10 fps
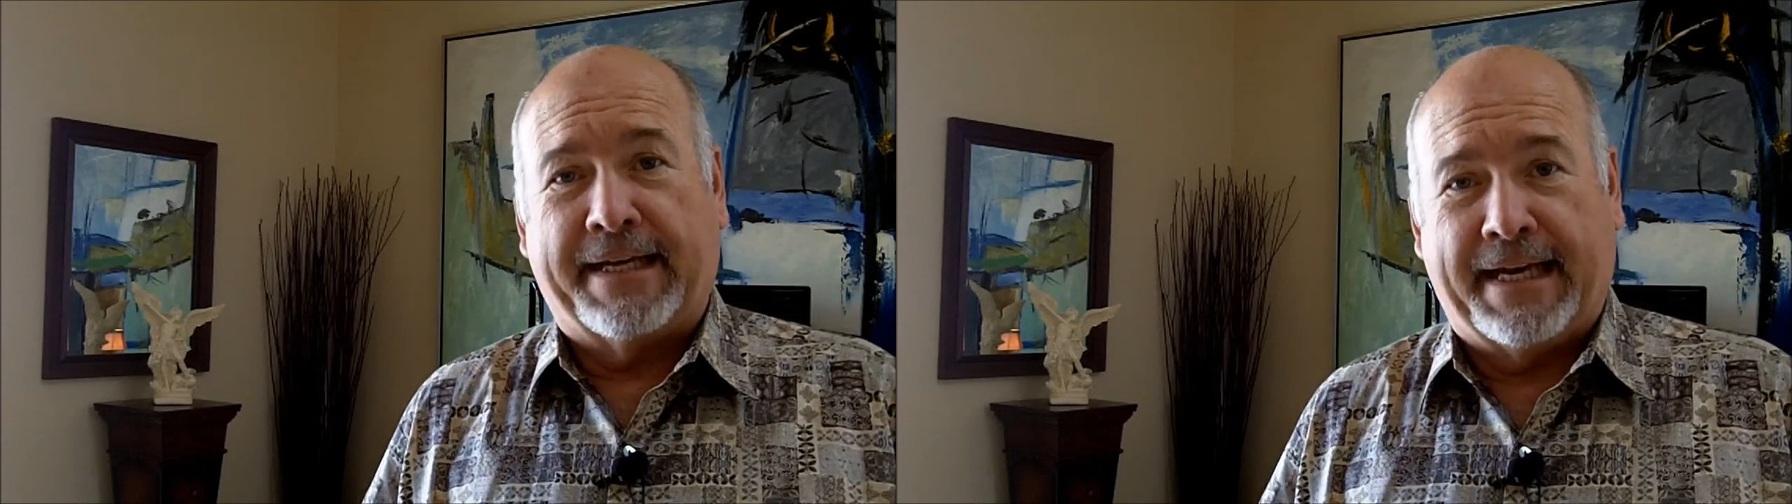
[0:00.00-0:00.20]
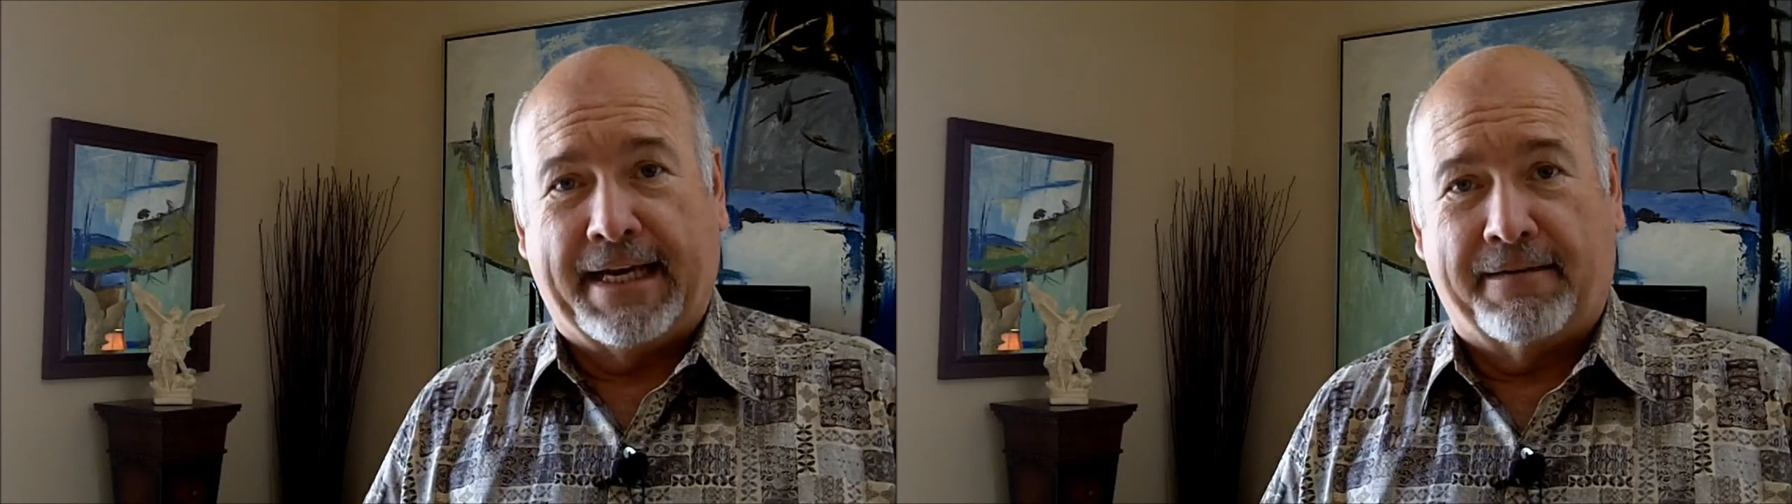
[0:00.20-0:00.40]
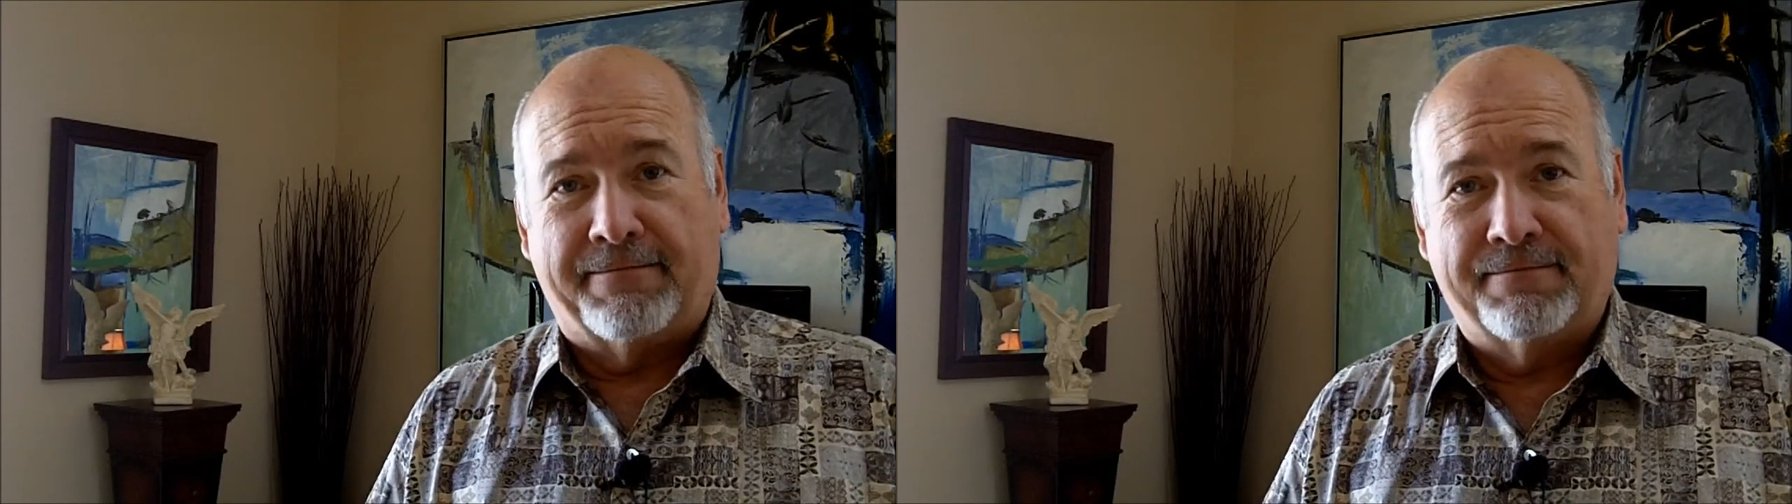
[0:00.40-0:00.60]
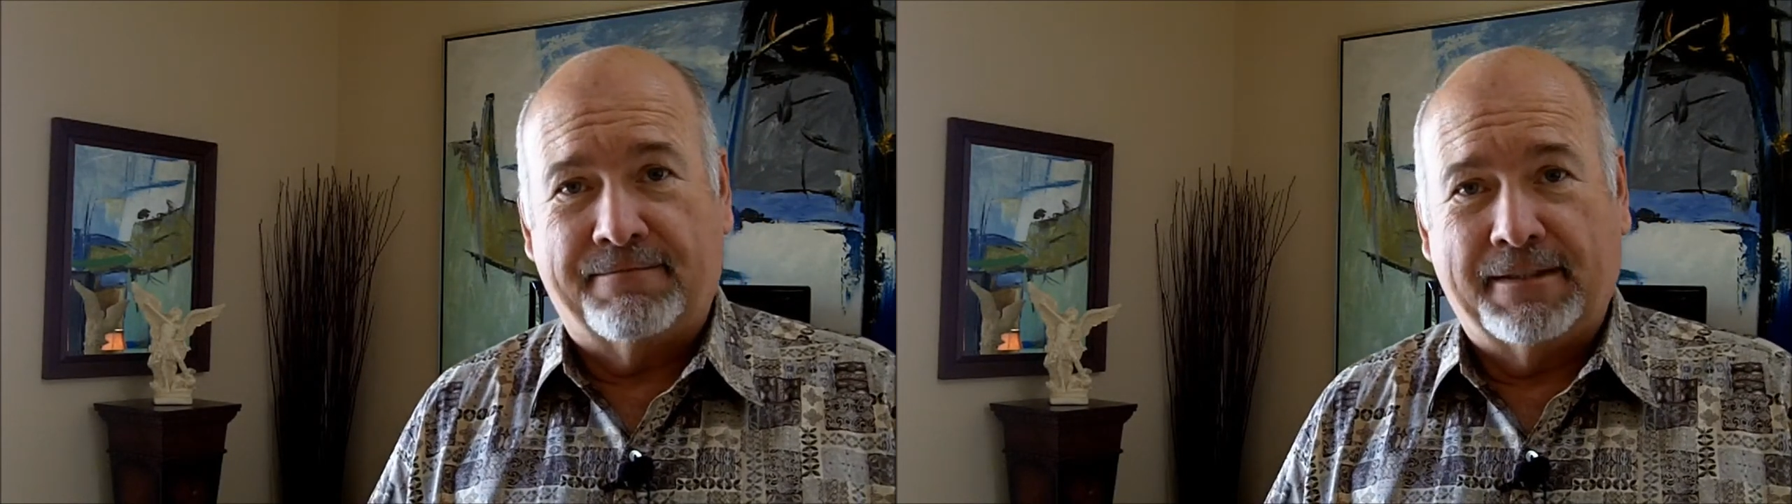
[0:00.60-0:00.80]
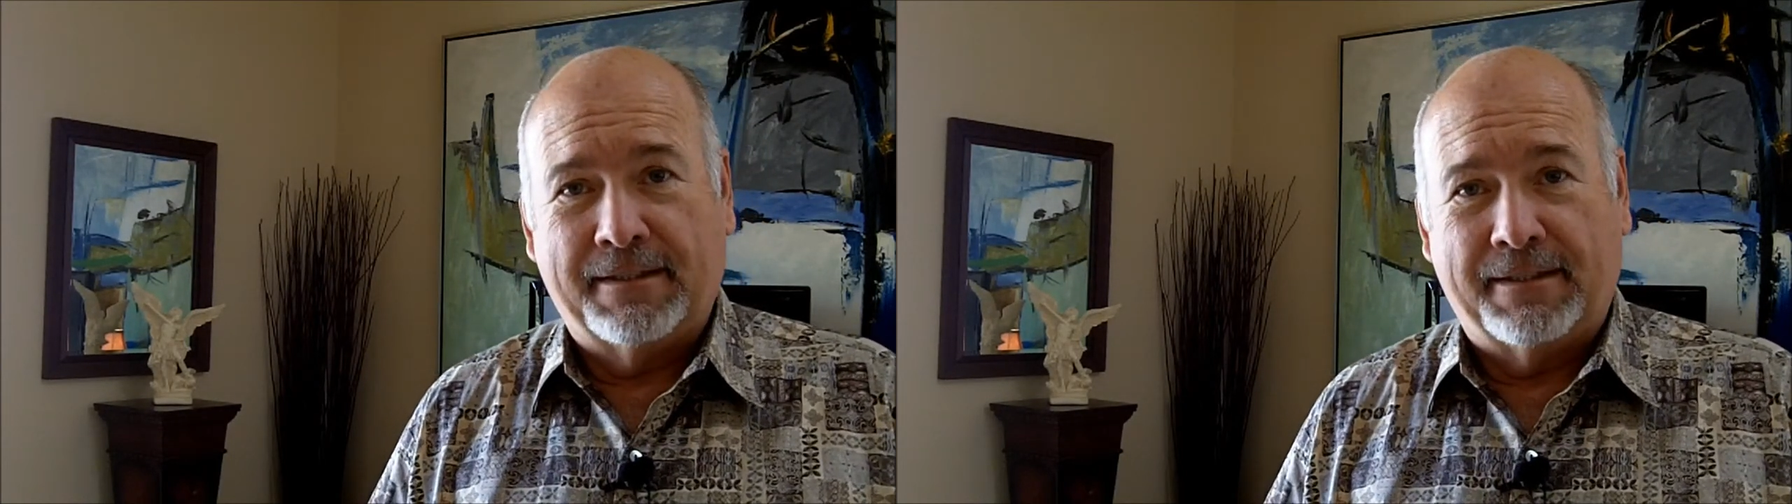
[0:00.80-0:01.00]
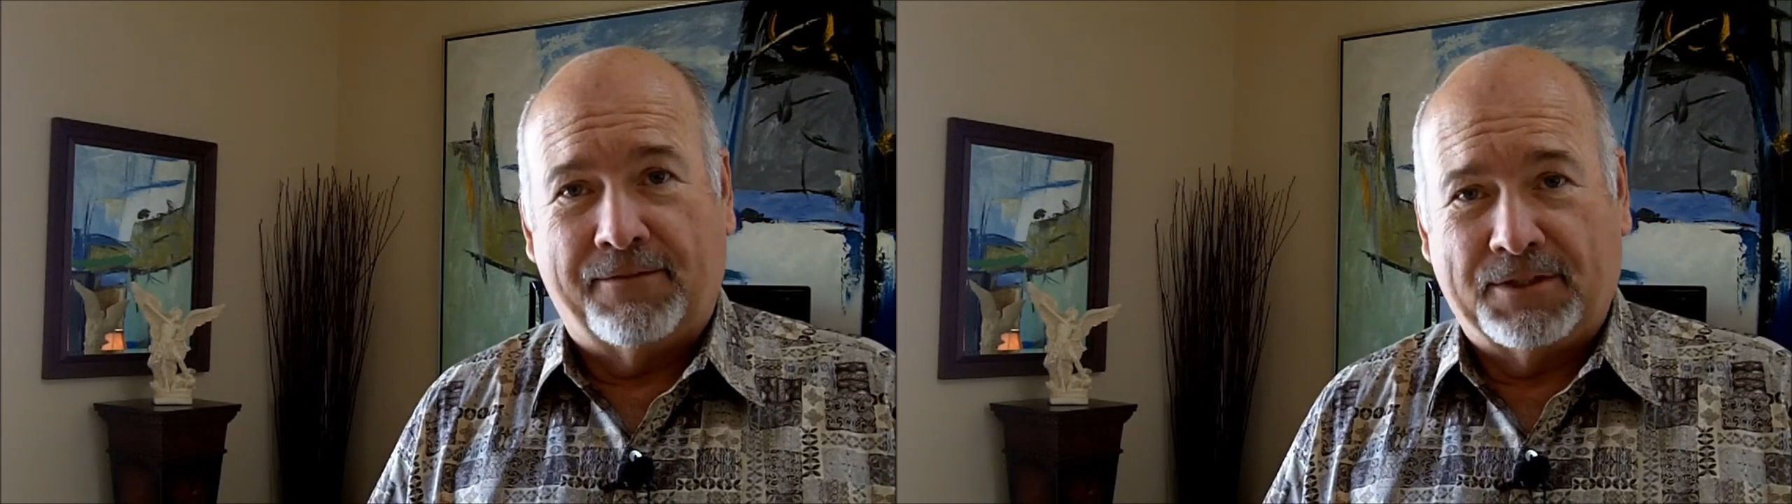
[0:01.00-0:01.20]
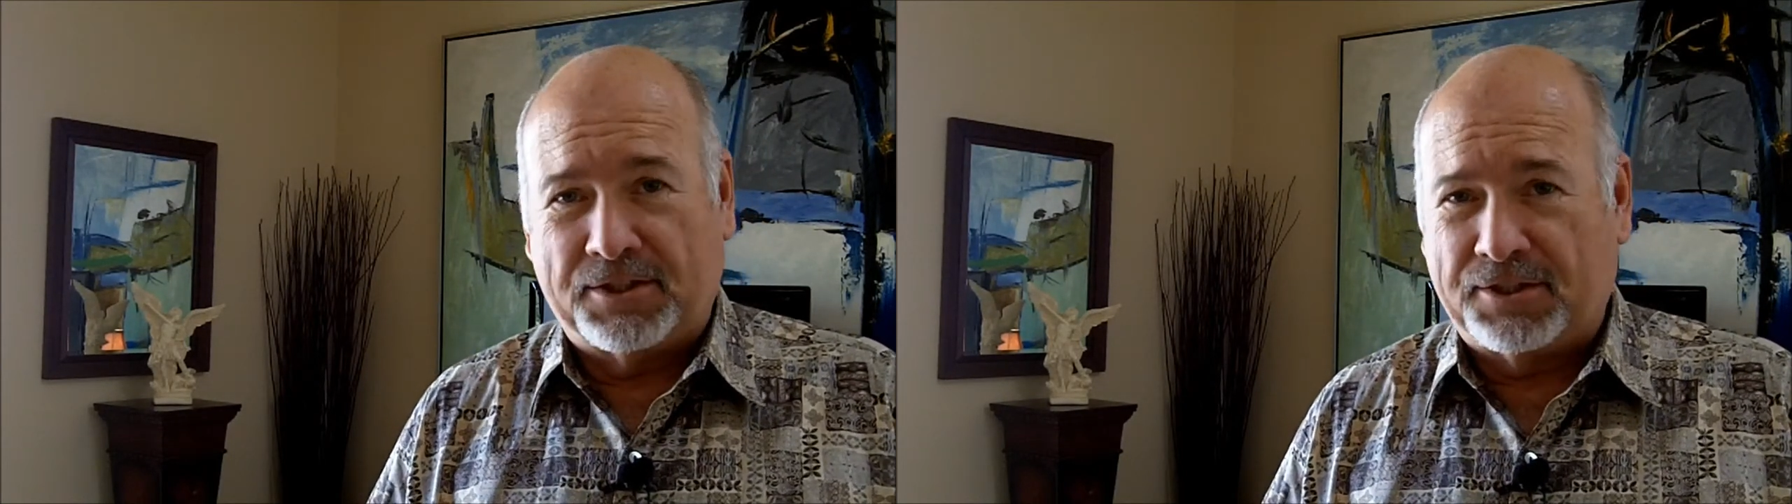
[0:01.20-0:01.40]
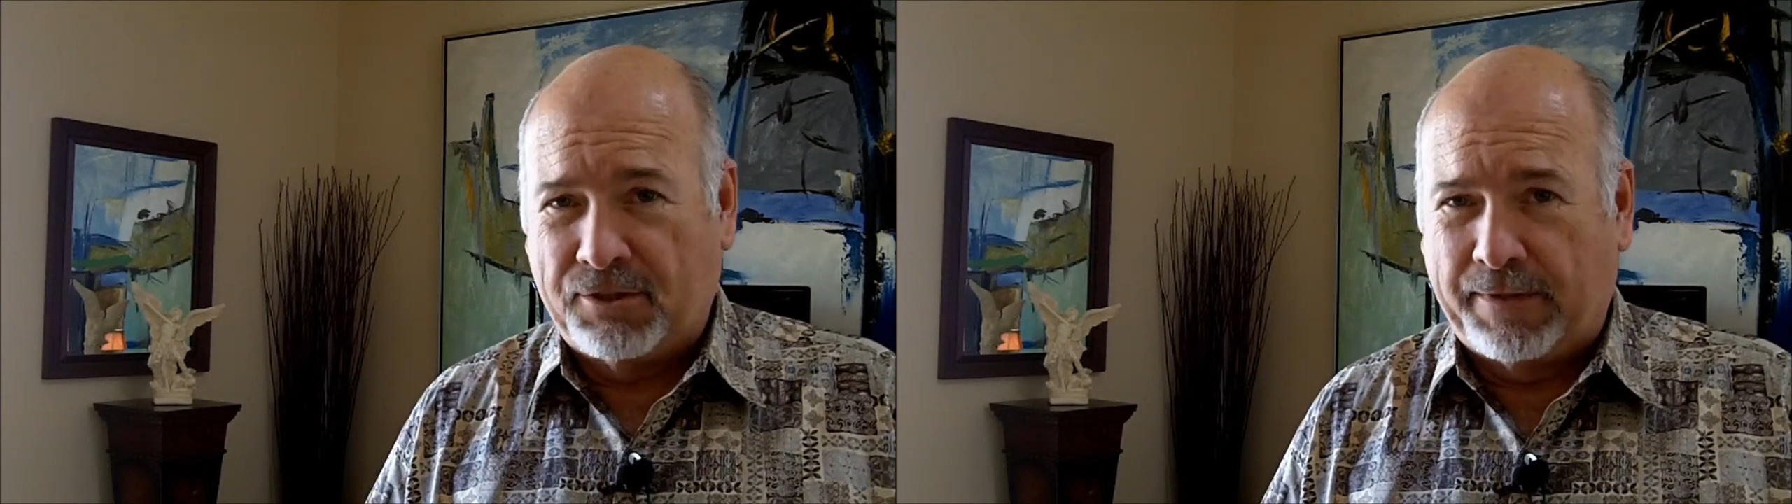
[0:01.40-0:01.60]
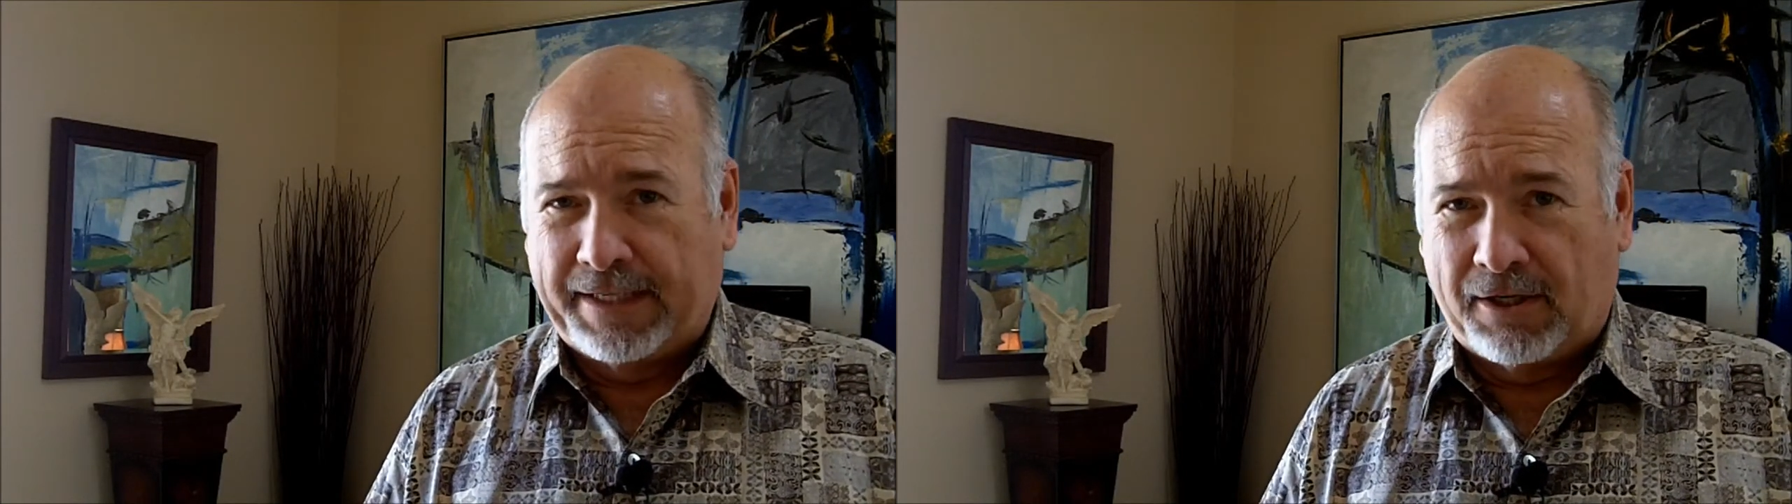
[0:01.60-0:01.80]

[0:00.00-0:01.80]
have, this is going